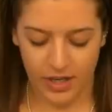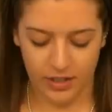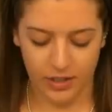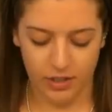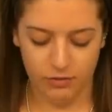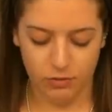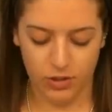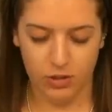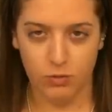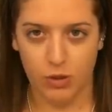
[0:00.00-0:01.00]
color
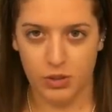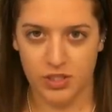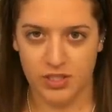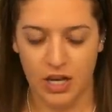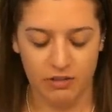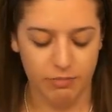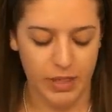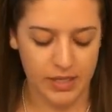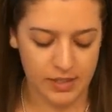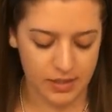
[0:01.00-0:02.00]
41, which is Soft
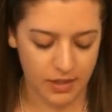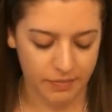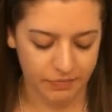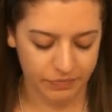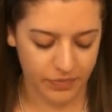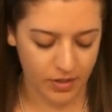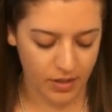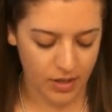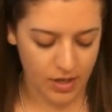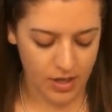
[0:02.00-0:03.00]
Bisque.
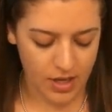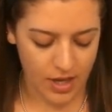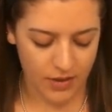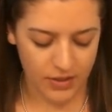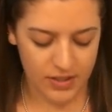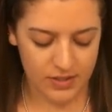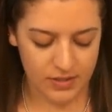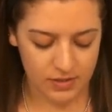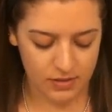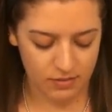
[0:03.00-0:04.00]
And
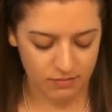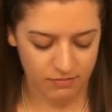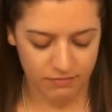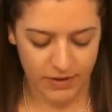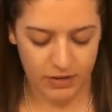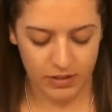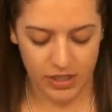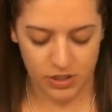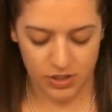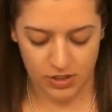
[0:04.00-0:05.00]
this
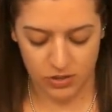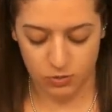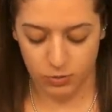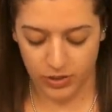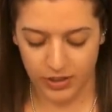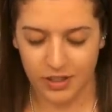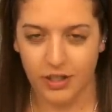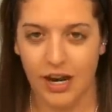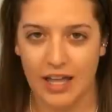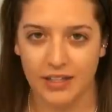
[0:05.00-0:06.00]
foundation is really
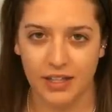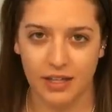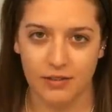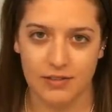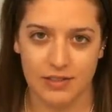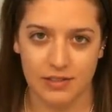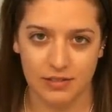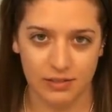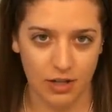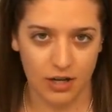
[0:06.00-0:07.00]
good. I think it
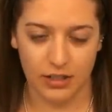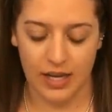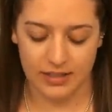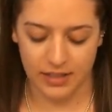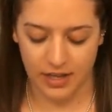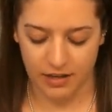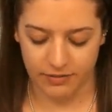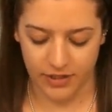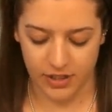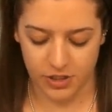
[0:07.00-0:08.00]
gives long-lasting
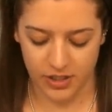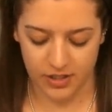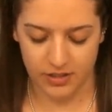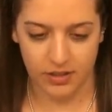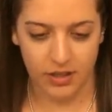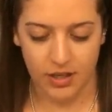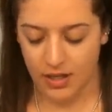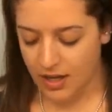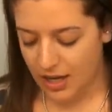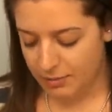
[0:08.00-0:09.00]
coverage, and
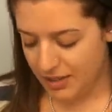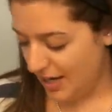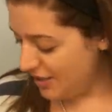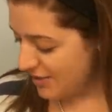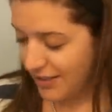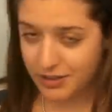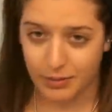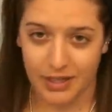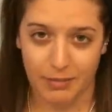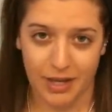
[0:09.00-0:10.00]
I mean, I just like the
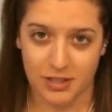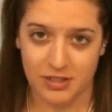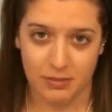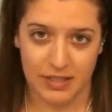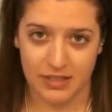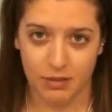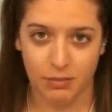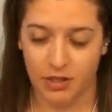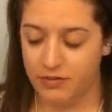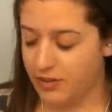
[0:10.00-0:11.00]
way it matches to my skin
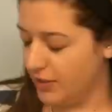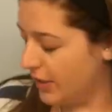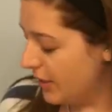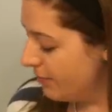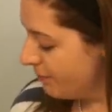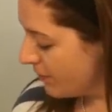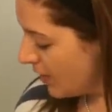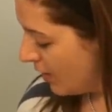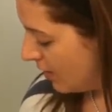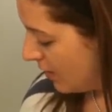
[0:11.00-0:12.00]
perfectly.
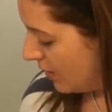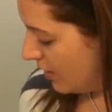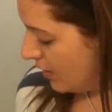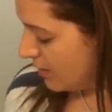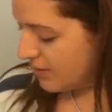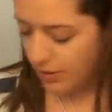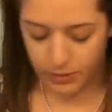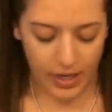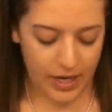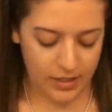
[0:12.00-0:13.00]
So
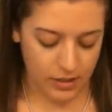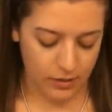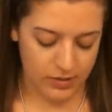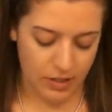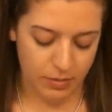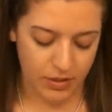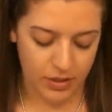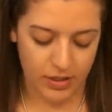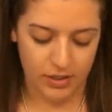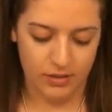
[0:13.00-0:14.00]
what I do is I
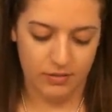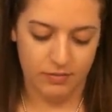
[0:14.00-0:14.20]
put